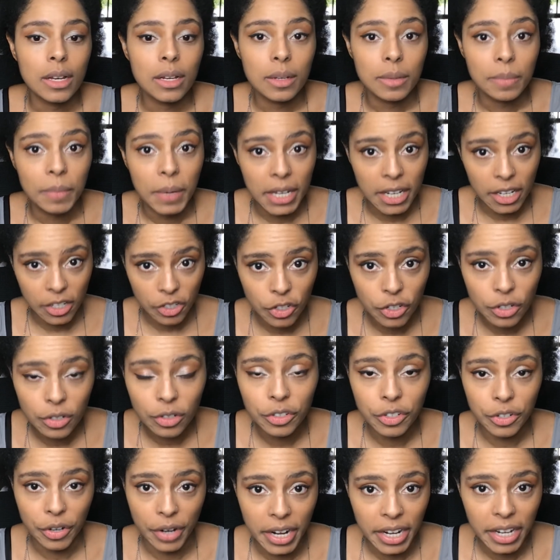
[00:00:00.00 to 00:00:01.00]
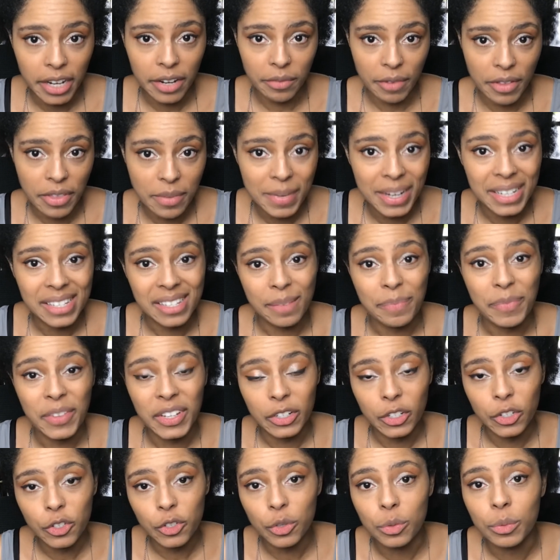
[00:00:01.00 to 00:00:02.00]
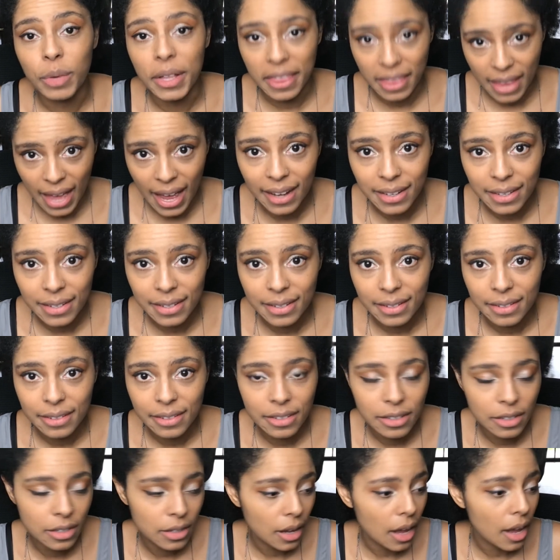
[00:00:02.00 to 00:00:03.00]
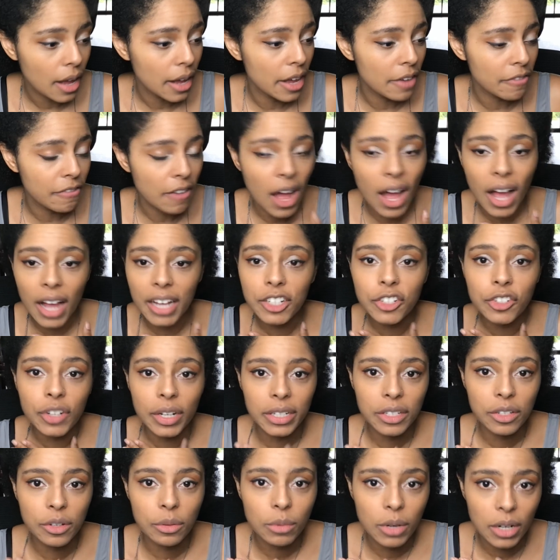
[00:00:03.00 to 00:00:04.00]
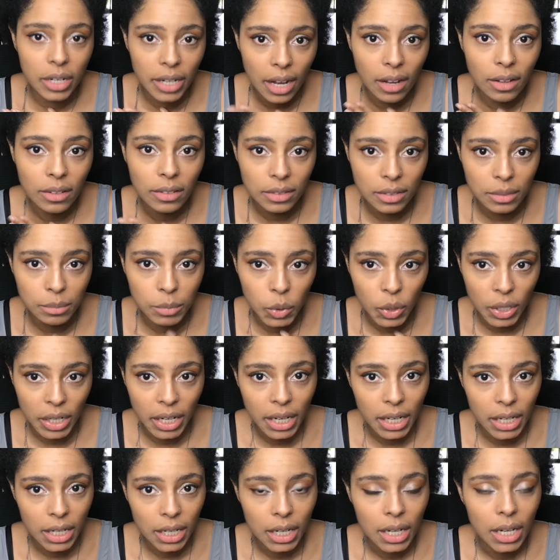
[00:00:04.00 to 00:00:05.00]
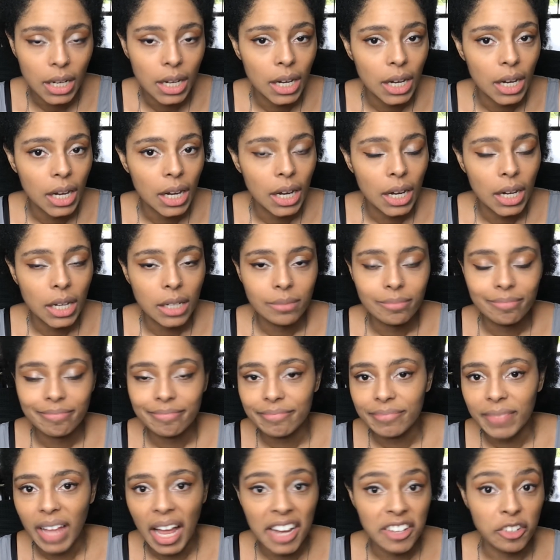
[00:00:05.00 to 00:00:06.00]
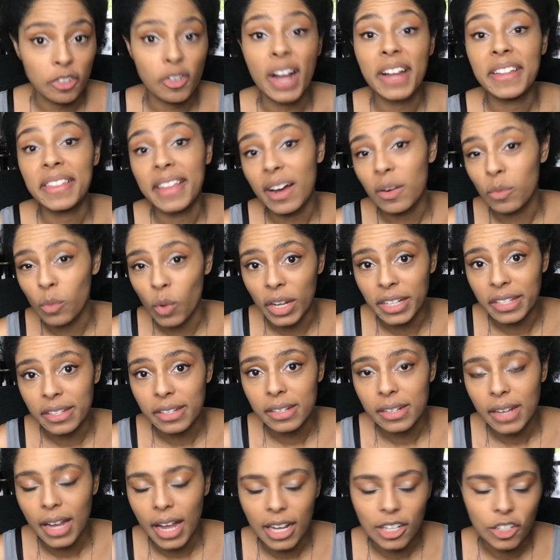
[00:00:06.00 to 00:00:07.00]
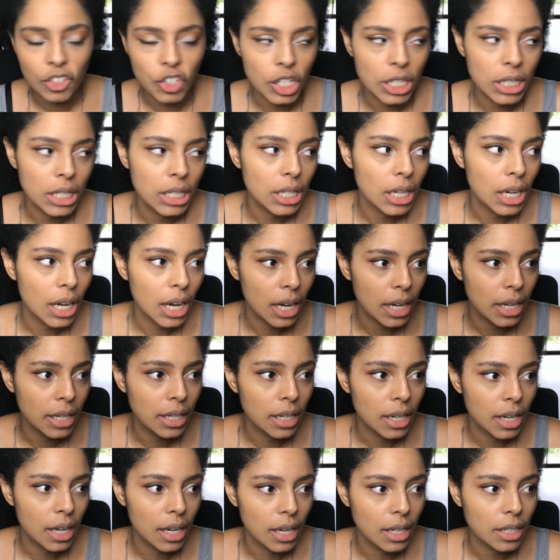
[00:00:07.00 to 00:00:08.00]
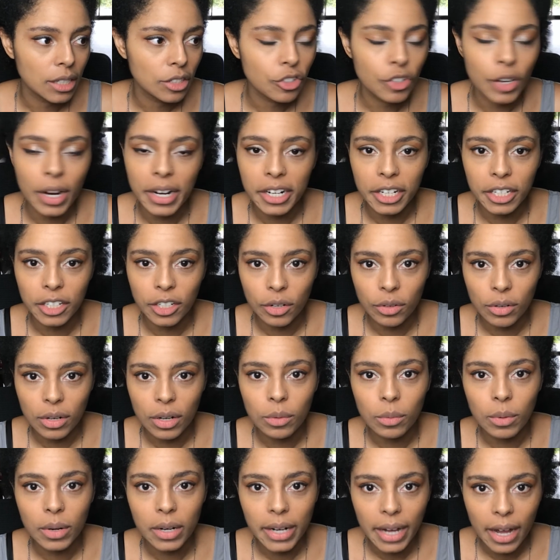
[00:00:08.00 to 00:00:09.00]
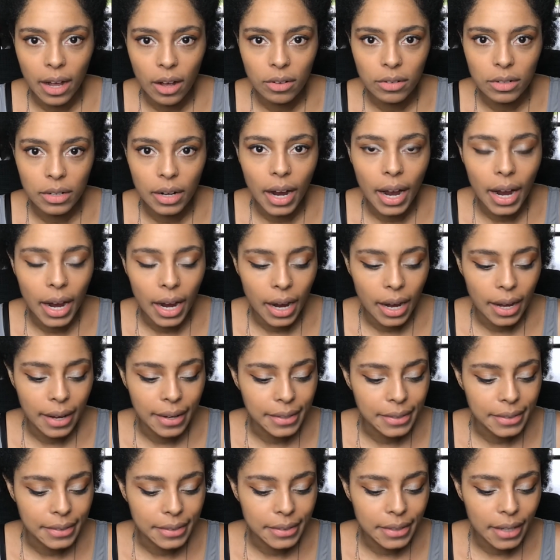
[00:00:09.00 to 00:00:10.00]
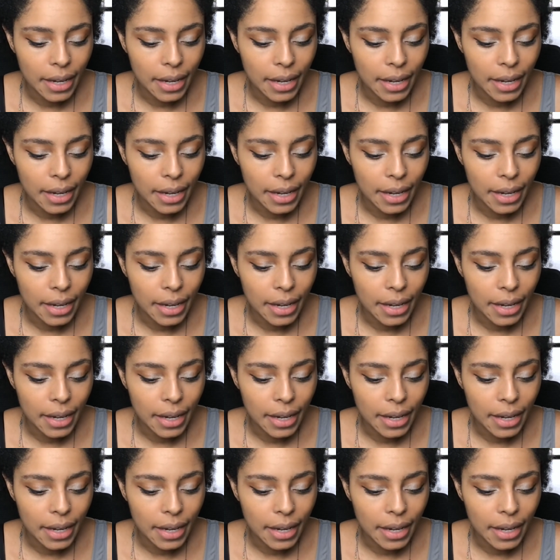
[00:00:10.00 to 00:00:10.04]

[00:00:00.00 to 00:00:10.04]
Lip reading: Because your ultradian rhythm has something to do with that. If I tried to work out in the morning, I tried that once, actually. I tried a yoga workout and